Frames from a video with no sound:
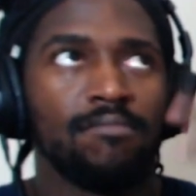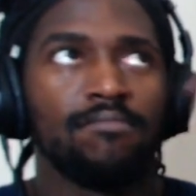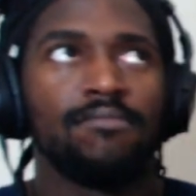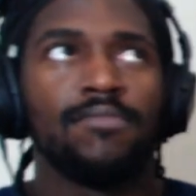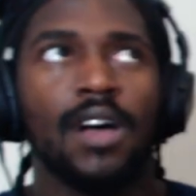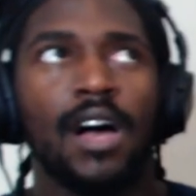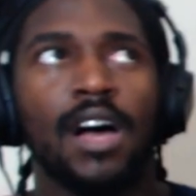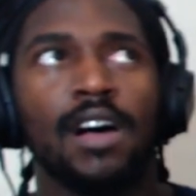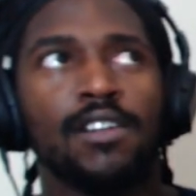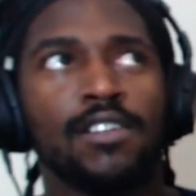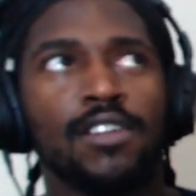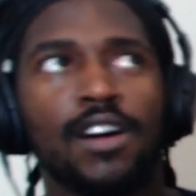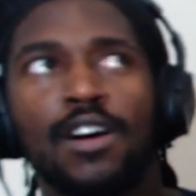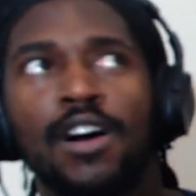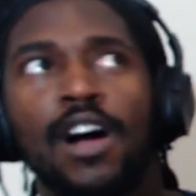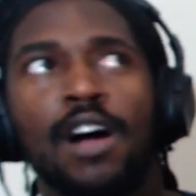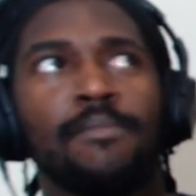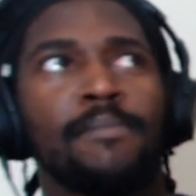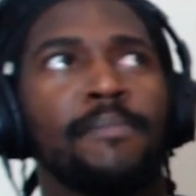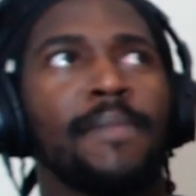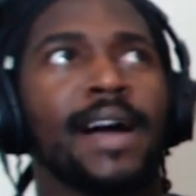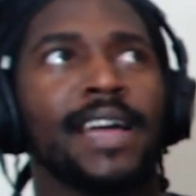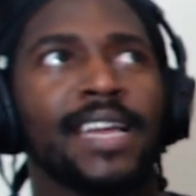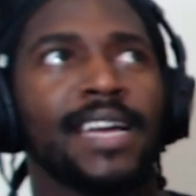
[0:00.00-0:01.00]
I
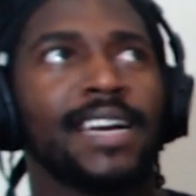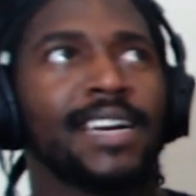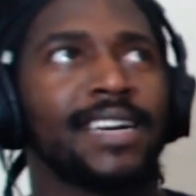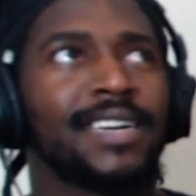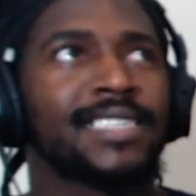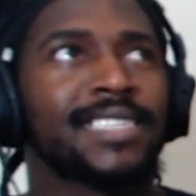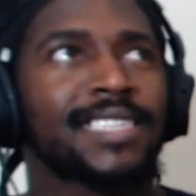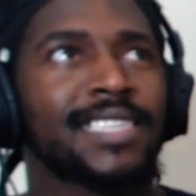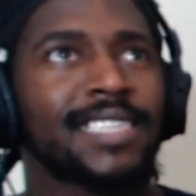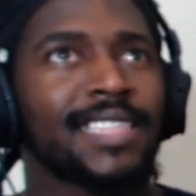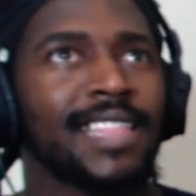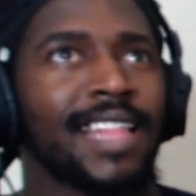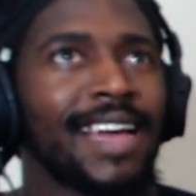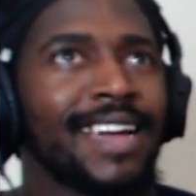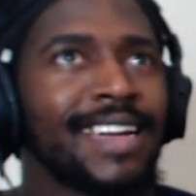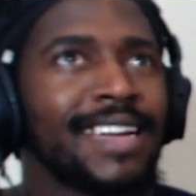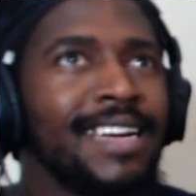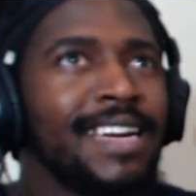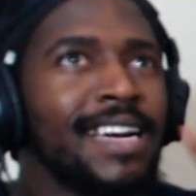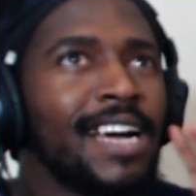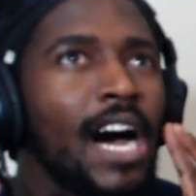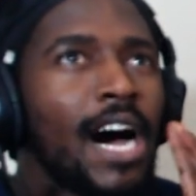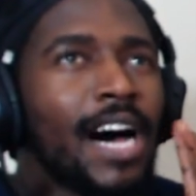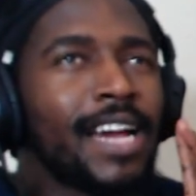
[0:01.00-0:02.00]
might get a slight
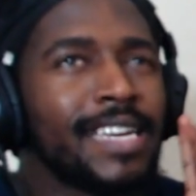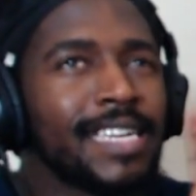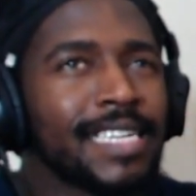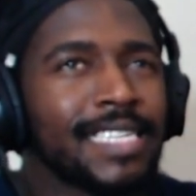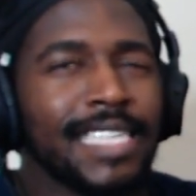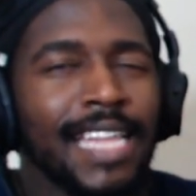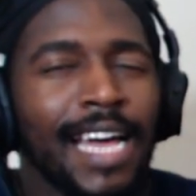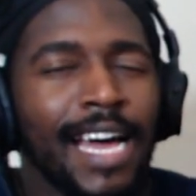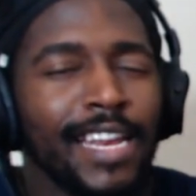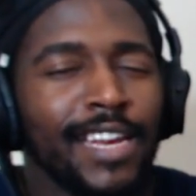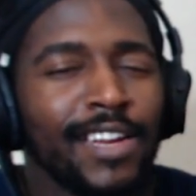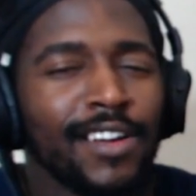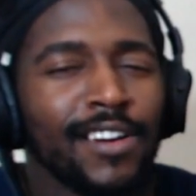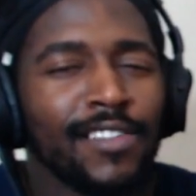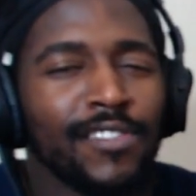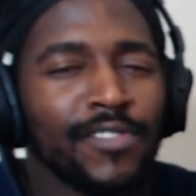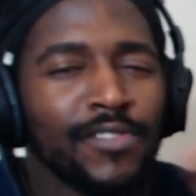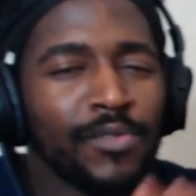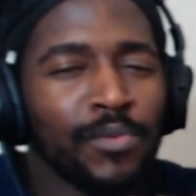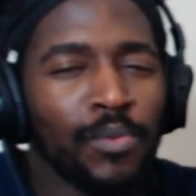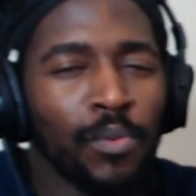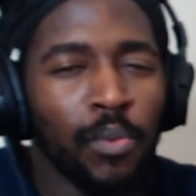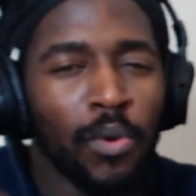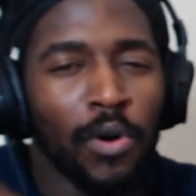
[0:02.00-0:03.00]
understanding
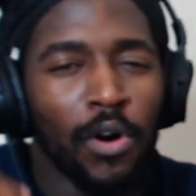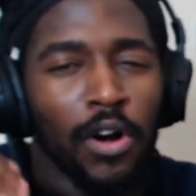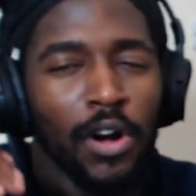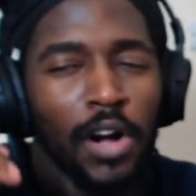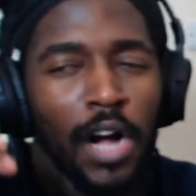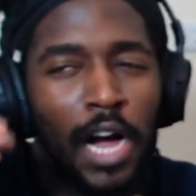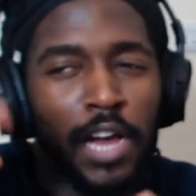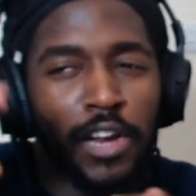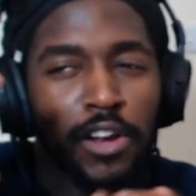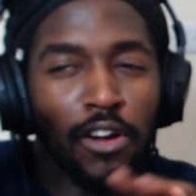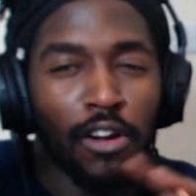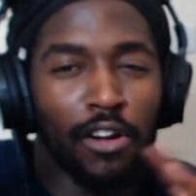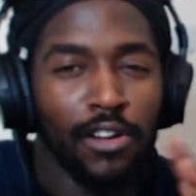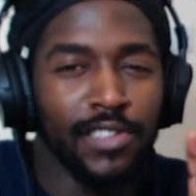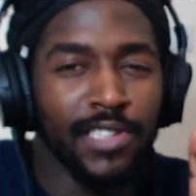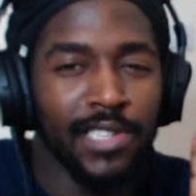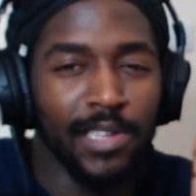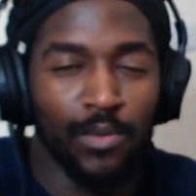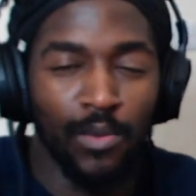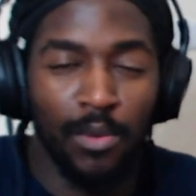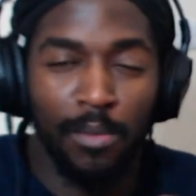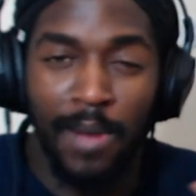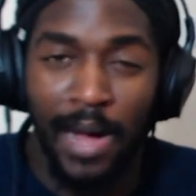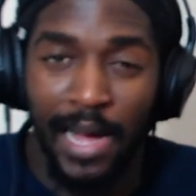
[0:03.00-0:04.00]
of what kind of
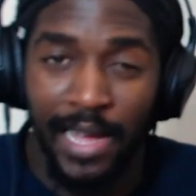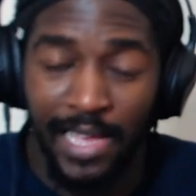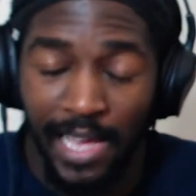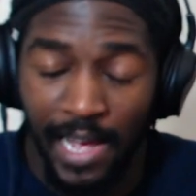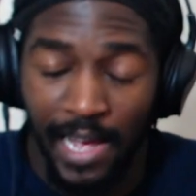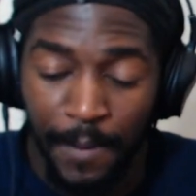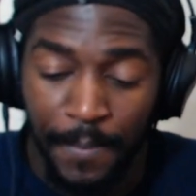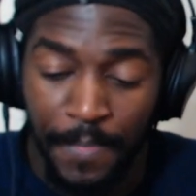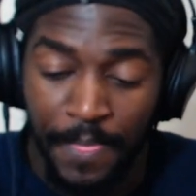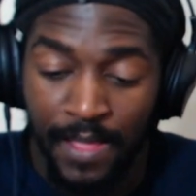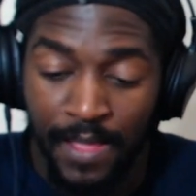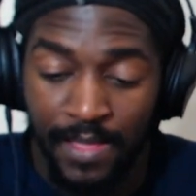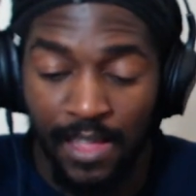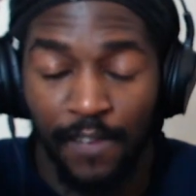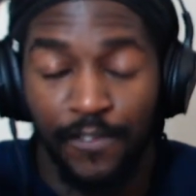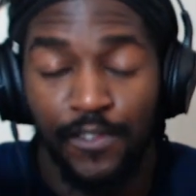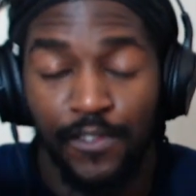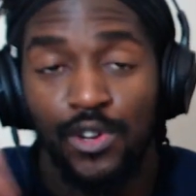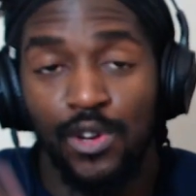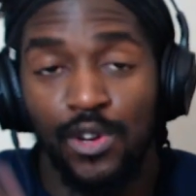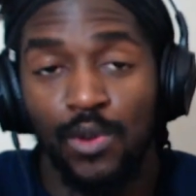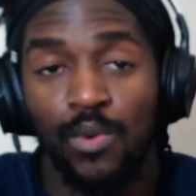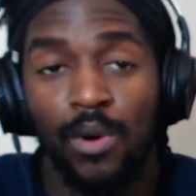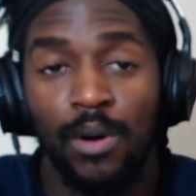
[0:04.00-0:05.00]
content we might get. Now, if
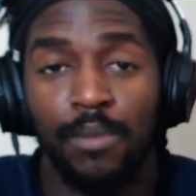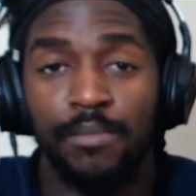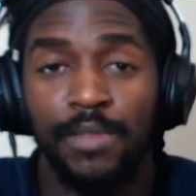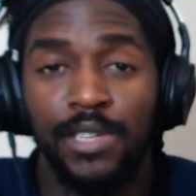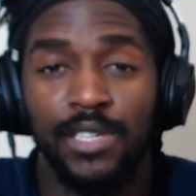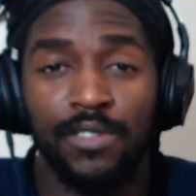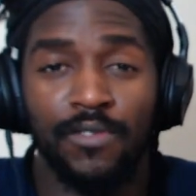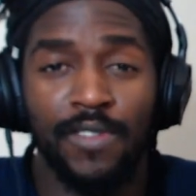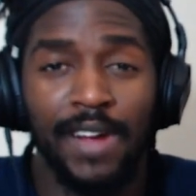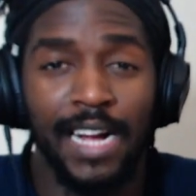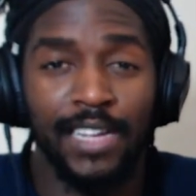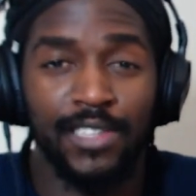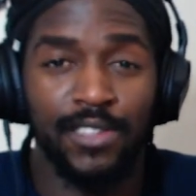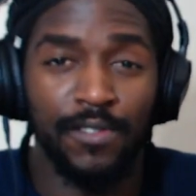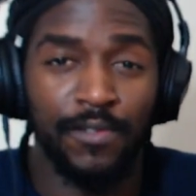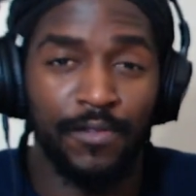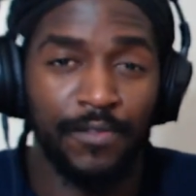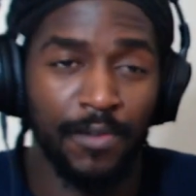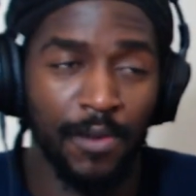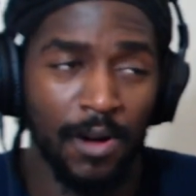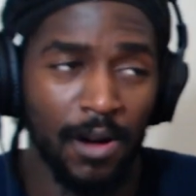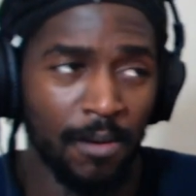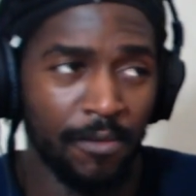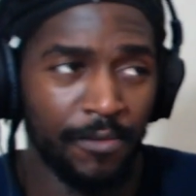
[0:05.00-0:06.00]
you do want me to react to
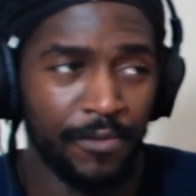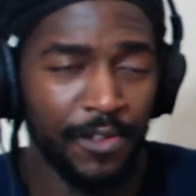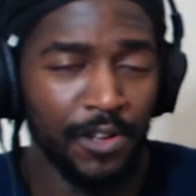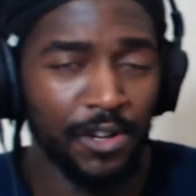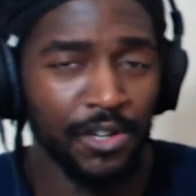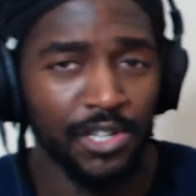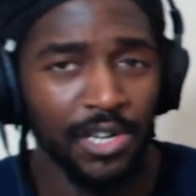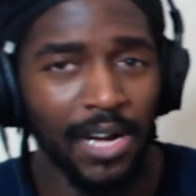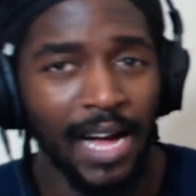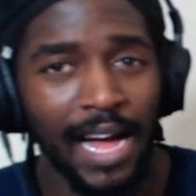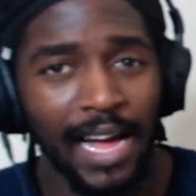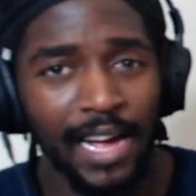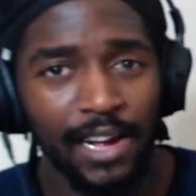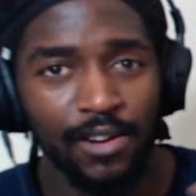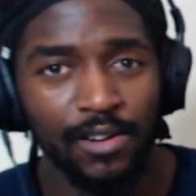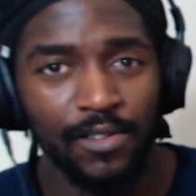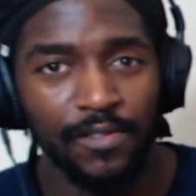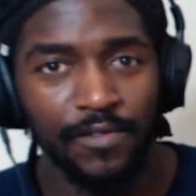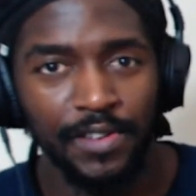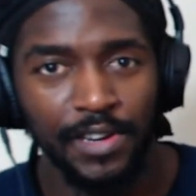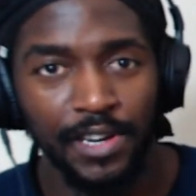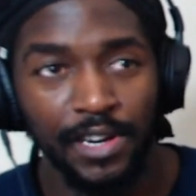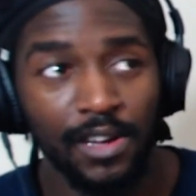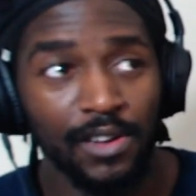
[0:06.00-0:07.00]
future
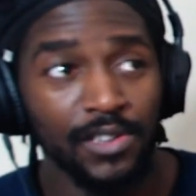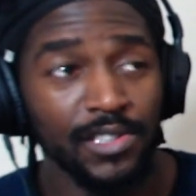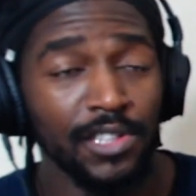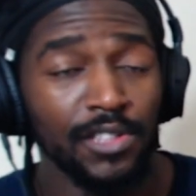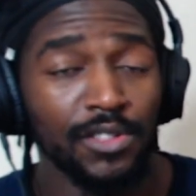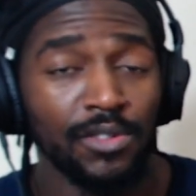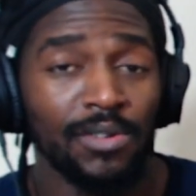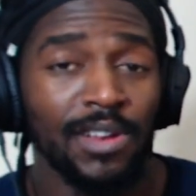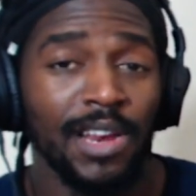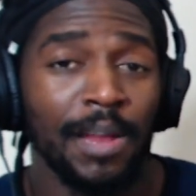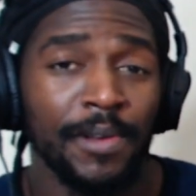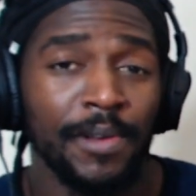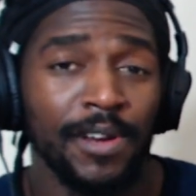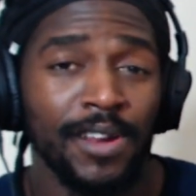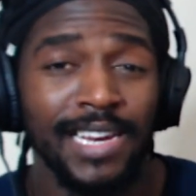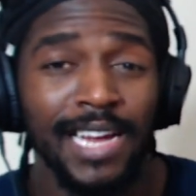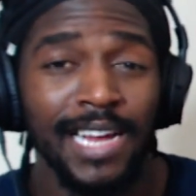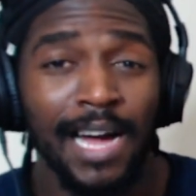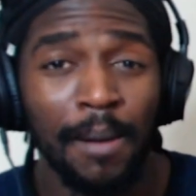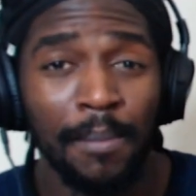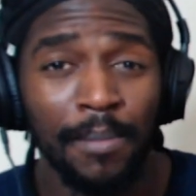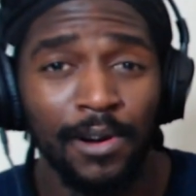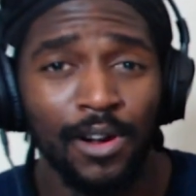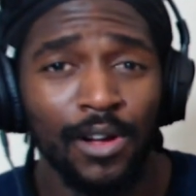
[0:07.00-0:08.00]
Icon videos, then do let me know
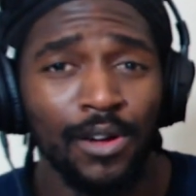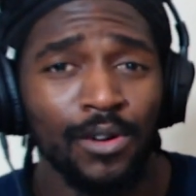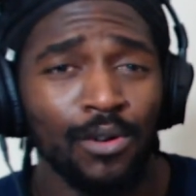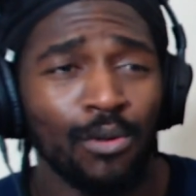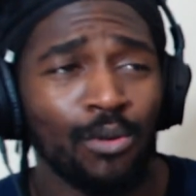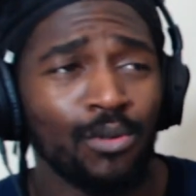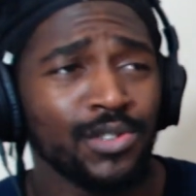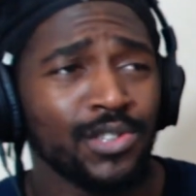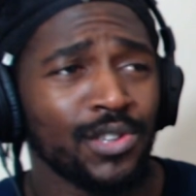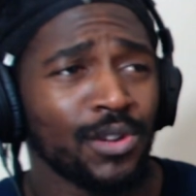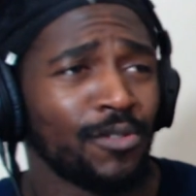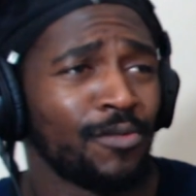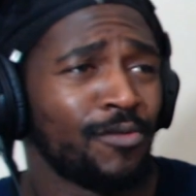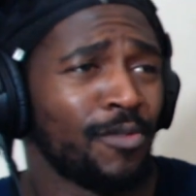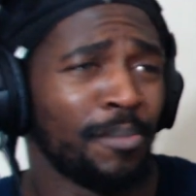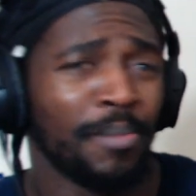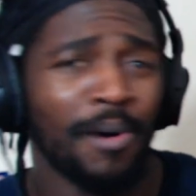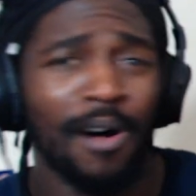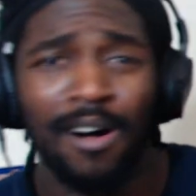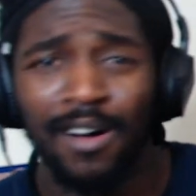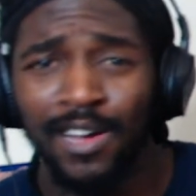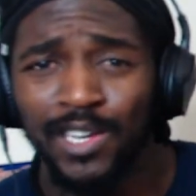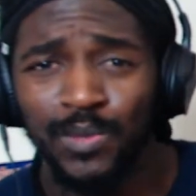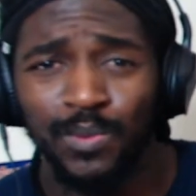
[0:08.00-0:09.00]
down below. Also, for
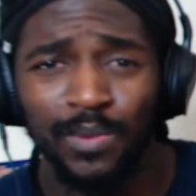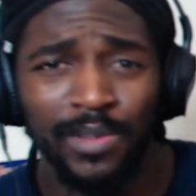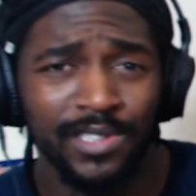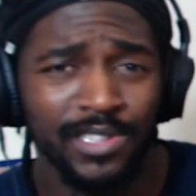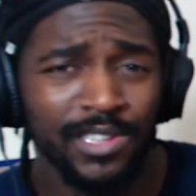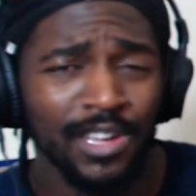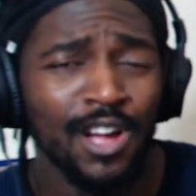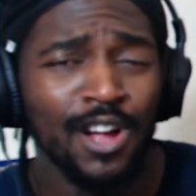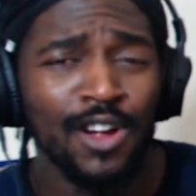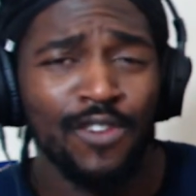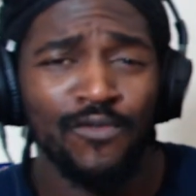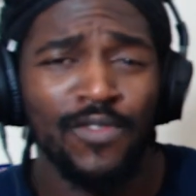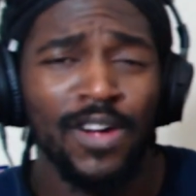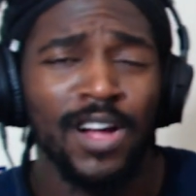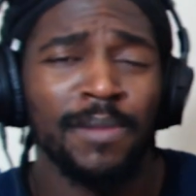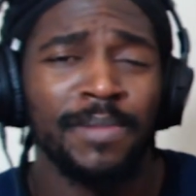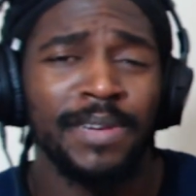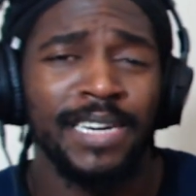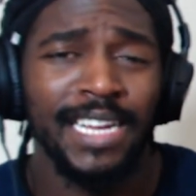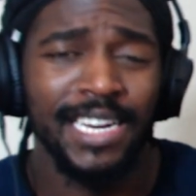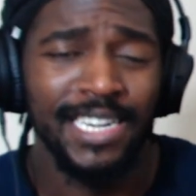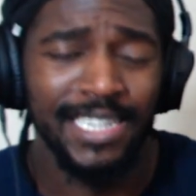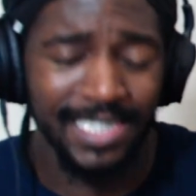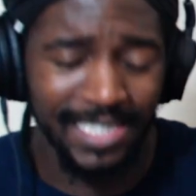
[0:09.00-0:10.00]
past ones,
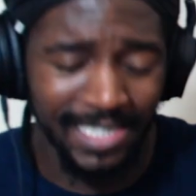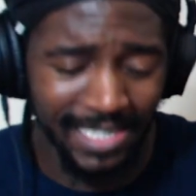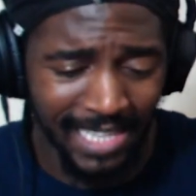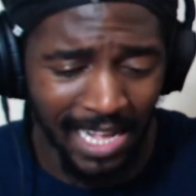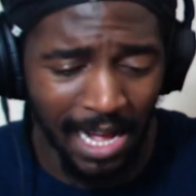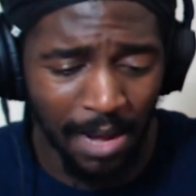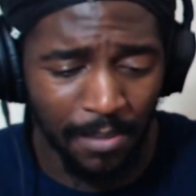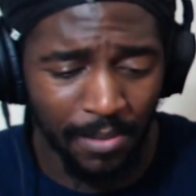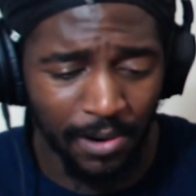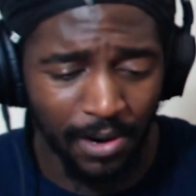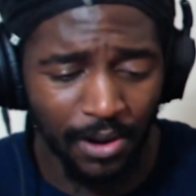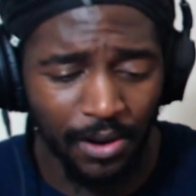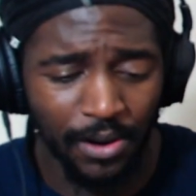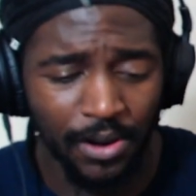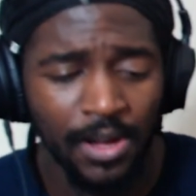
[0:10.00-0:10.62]
recommendations down below.